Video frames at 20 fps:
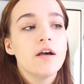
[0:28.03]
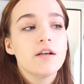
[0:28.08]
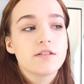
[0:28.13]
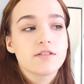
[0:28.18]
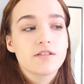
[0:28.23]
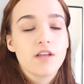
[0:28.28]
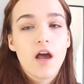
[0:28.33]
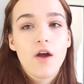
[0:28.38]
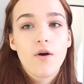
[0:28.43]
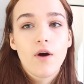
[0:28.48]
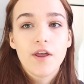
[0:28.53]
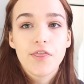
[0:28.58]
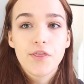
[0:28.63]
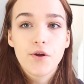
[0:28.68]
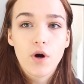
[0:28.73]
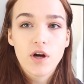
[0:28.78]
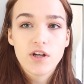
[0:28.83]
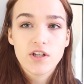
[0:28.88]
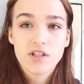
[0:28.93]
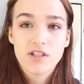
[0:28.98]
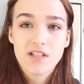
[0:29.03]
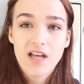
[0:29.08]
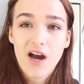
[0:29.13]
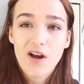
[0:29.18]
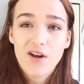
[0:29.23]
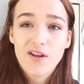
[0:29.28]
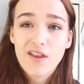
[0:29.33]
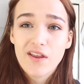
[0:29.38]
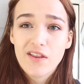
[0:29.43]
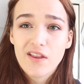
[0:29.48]
So I thought I'd just
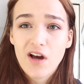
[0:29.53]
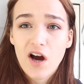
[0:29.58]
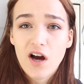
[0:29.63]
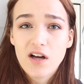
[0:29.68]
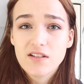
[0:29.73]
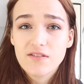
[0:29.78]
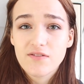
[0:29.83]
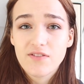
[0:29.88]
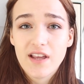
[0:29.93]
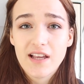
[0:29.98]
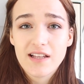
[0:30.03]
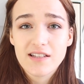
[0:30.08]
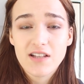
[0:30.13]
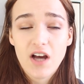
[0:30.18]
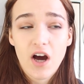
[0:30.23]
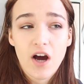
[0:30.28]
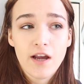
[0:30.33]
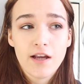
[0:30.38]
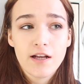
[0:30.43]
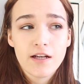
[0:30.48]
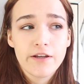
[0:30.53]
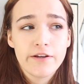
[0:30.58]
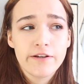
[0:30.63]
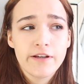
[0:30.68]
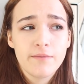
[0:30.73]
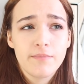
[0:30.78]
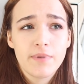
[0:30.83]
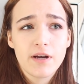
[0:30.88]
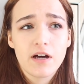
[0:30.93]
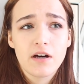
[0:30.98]
tell you that the kinds of things that I
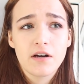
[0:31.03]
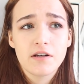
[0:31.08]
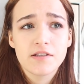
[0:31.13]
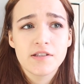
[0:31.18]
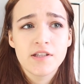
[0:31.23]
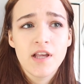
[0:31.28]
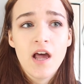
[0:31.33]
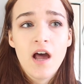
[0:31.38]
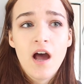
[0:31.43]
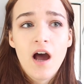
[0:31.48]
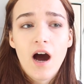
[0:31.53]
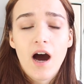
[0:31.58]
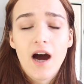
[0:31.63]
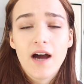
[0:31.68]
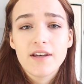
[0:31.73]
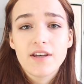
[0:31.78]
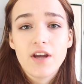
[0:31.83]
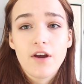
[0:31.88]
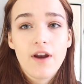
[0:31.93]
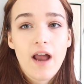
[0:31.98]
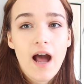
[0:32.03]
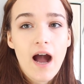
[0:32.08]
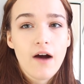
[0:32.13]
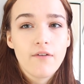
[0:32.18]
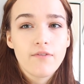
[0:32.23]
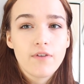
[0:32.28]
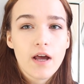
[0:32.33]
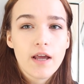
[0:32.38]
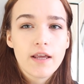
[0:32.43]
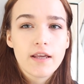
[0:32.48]
included, because I don't
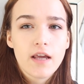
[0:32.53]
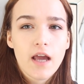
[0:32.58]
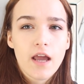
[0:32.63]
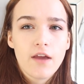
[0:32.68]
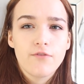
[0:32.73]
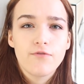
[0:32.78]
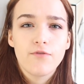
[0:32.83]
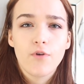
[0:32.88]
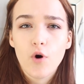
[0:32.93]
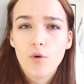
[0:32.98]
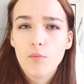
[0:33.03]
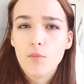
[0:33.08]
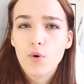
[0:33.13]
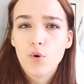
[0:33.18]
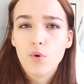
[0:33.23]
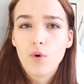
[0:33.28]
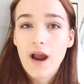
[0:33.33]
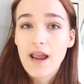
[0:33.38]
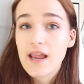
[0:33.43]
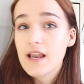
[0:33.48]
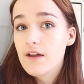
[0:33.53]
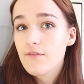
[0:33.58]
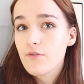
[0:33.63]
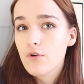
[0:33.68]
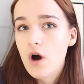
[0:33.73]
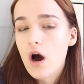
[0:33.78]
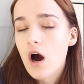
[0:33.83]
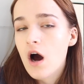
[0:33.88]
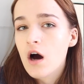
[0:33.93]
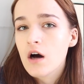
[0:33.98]
have like a formal
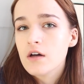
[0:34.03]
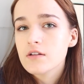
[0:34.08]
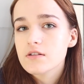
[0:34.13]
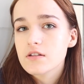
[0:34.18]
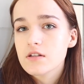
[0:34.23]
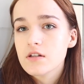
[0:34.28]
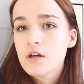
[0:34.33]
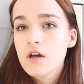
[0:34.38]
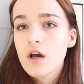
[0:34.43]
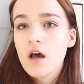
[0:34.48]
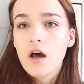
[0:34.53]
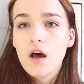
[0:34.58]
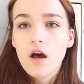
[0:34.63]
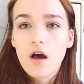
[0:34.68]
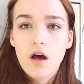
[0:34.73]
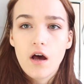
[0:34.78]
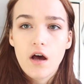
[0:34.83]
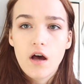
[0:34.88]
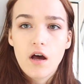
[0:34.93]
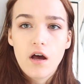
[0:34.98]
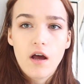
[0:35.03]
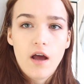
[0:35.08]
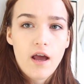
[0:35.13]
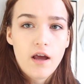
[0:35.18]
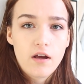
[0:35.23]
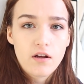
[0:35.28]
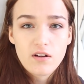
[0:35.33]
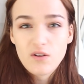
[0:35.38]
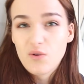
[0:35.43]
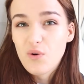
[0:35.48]
A-level art
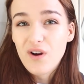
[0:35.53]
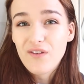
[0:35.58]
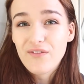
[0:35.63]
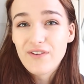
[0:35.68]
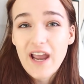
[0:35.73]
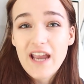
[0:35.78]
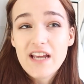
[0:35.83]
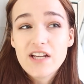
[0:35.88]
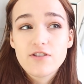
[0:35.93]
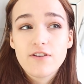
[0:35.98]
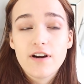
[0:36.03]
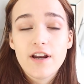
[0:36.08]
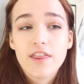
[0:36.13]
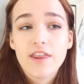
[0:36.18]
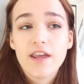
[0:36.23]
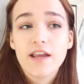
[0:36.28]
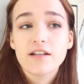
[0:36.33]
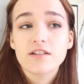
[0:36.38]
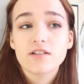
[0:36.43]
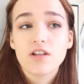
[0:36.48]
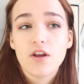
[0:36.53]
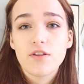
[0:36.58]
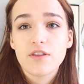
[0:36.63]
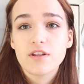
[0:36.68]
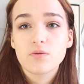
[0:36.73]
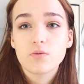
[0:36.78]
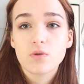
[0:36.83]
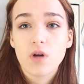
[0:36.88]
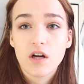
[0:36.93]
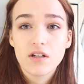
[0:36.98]
qualification or anything, so
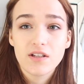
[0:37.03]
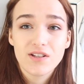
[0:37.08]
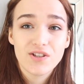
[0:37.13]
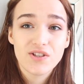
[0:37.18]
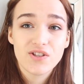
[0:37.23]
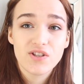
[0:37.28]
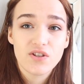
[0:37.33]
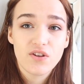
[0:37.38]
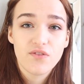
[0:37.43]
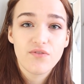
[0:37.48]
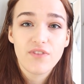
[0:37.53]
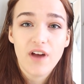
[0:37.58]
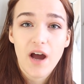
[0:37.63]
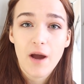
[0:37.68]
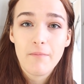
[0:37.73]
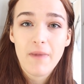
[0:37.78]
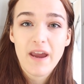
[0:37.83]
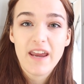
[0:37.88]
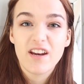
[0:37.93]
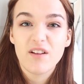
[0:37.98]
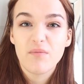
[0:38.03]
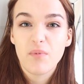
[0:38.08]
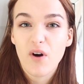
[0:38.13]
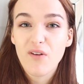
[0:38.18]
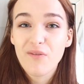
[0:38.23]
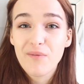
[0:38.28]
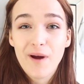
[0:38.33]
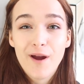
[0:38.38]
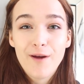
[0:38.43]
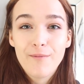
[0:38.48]
this was kind of just stuff that I made up
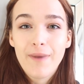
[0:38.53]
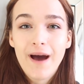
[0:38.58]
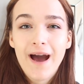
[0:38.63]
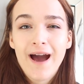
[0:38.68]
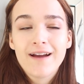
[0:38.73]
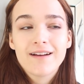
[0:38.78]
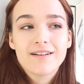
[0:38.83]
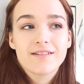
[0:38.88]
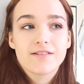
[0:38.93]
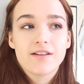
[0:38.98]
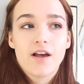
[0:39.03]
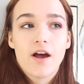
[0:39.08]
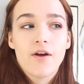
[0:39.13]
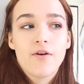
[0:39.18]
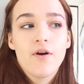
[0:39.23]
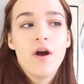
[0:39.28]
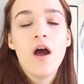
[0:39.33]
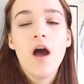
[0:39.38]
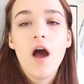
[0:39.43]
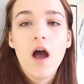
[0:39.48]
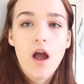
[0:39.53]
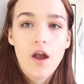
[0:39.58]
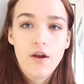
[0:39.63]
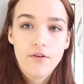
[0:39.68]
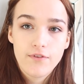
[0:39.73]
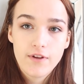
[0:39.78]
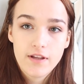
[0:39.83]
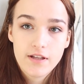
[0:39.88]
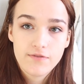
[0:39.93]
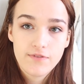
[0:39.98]
off my own back. So
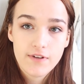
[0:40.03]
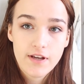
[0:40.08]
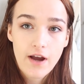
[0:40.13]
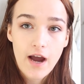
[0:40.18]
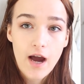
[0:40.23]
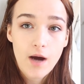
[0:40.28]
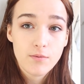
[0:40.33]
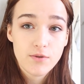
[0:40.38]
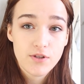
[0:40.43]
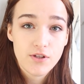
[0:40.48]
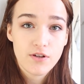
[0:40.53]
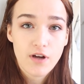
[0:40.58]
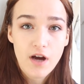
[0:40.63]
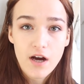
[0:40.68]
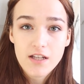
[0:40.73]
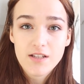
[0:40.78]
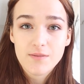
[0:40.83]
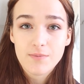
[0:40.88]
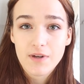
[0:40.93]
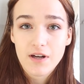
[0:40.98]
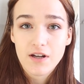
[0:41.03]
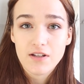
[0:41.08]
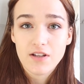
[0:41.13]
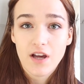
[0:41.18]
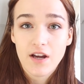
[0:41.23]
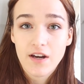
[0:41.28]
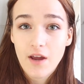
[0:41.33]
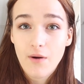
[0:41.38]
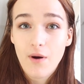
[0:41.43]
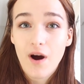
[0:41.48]
hopefully this video helps you guys, because
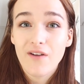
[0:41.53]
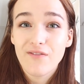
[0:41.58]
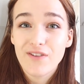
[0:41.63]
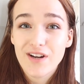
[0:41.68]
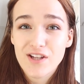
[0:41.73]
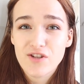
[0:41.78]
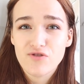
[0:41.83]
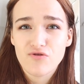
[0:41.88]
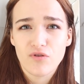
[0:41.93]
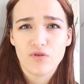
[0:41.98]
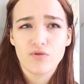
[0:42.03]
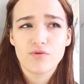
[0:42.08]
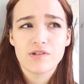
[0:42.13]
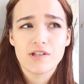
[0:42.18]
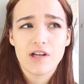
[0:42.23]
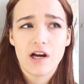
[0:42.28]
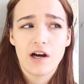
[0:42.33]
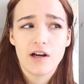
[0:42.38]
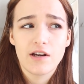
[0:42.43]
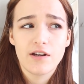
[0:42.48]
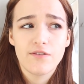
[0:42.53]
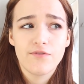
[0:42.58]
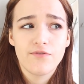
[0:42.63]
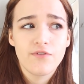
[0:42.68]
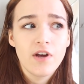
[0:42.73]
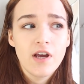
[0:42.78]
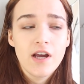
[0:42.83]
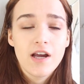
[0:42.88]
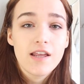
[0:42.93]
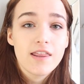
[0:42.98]
I know I really struggled to kind of
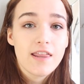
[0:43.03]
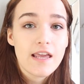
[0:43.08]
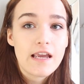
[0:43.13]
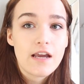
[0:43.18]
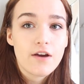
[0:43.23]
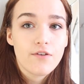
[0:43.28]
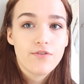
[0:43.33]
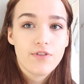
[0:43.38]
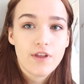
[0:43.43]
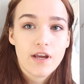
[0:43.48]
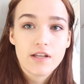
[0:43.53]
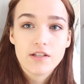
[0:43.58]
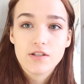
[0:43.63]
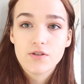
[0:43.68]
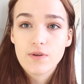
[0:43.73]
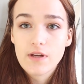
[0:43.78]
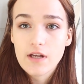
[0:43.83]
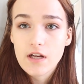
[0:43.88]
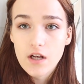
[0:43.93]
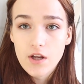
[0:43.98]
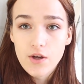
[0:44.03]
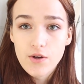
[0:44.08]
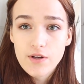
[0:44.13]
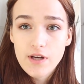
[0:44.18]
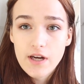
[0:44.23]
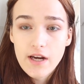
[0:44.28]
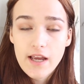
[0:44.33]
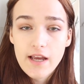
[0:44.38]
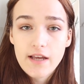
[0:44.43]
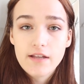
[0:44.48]
think of things to include
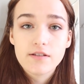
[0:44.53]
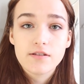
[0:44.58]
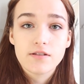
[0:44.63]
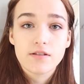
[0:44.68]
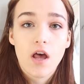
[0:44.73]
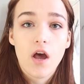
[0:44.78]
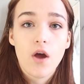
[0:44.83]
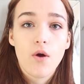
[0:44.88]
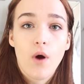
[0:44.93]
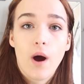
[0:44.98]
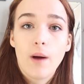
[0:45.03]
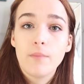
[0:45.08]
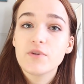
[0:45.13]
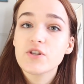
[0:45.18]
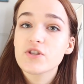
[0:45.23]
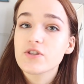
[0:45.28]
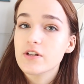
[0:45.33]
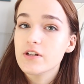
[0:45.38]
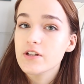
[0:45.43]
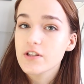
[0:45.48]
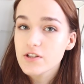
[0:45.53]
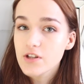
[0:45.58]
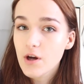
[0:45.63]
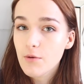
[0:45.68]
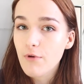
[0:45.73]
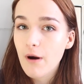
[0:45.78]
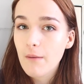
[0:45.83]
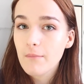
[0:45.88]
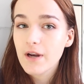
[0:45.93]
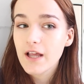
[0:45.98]
in it. So I'm just going to
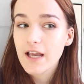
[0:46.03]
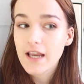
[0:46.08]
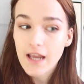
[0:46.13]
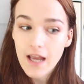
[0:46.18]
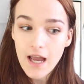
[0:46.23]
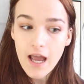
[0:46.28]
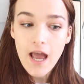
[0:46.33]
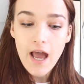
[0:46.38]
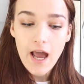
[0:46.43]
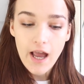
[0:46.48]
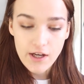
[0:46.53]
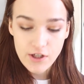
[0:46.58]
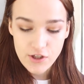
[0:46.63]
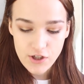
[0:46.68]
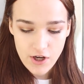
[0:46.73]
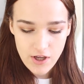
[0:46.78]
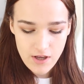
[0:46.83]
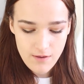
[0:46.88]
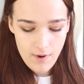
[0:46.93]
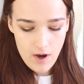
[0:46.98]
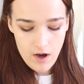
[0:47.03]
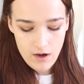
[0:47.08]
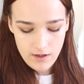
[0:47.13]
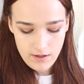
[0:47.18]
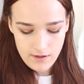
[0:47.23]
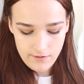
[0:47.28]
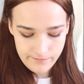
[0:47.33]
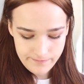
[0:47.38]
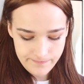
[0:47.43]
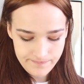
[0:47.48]
stop rambling and show you mine.